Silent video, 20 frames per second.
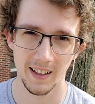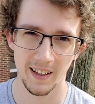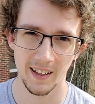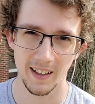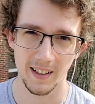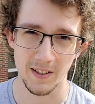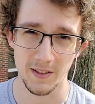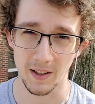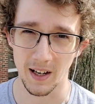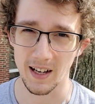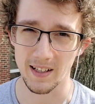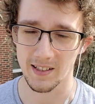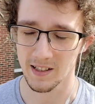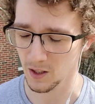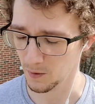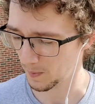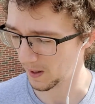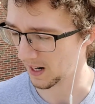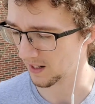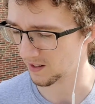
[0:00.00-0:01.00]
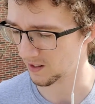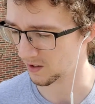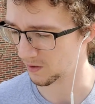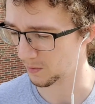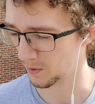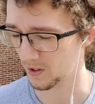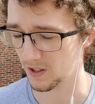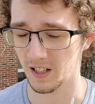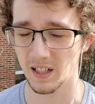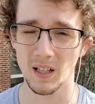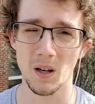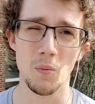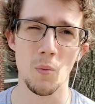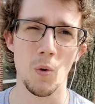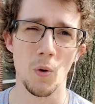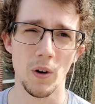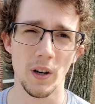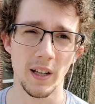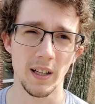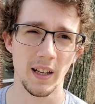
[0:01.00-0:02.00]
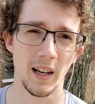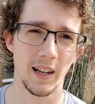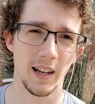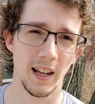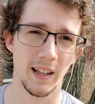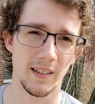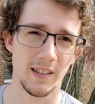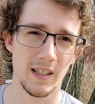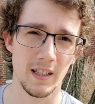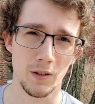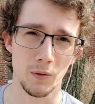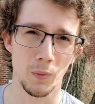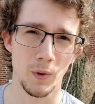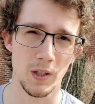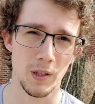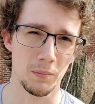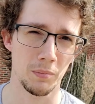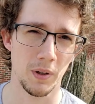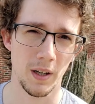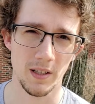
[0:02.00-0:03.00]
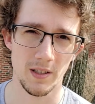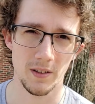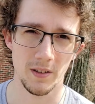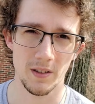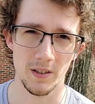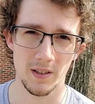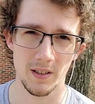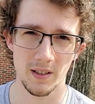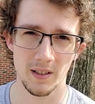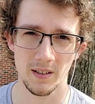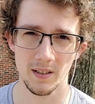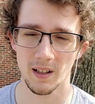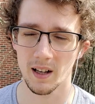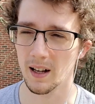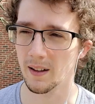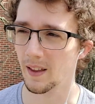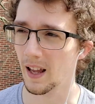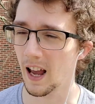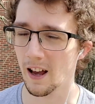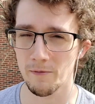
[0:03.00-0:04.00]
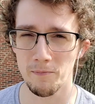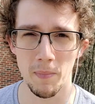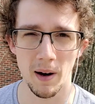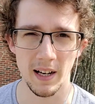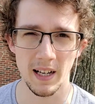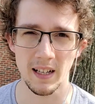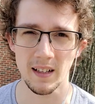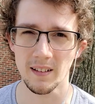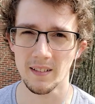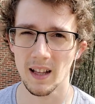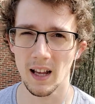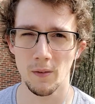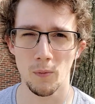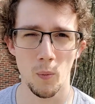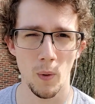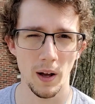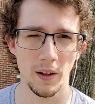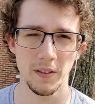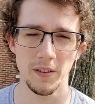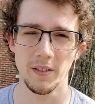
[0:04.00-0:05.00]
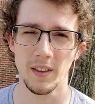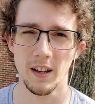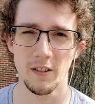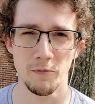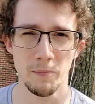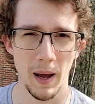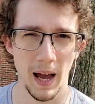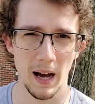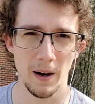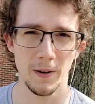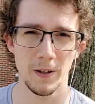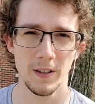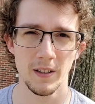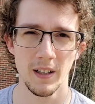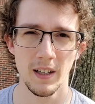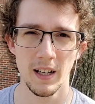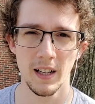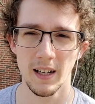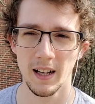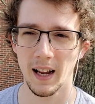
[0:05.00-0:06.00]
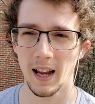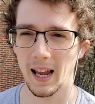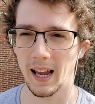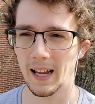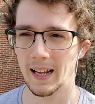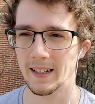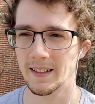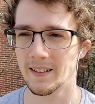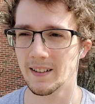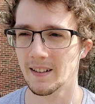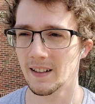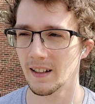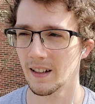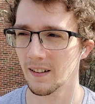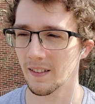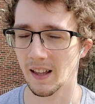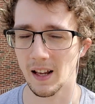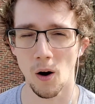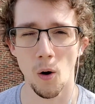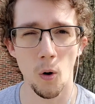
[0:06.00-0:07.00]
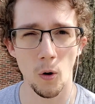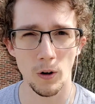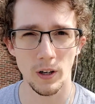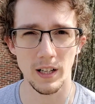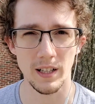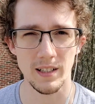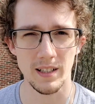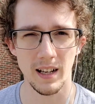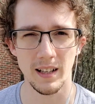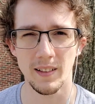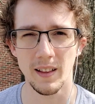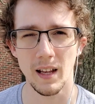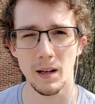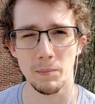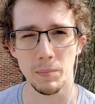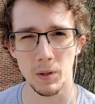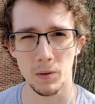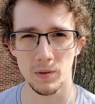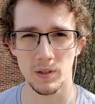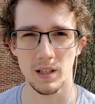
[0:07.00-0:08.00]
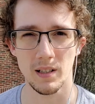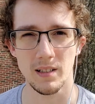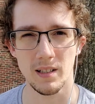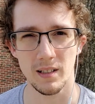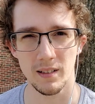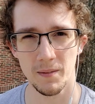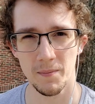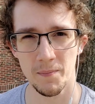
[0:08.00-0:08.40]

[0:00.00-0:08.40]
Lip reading: And so guys, in this passage, we're seeing a warning against these rich oppressors. They have money, they have wealth, they have power, and they hoard it and they abuse it.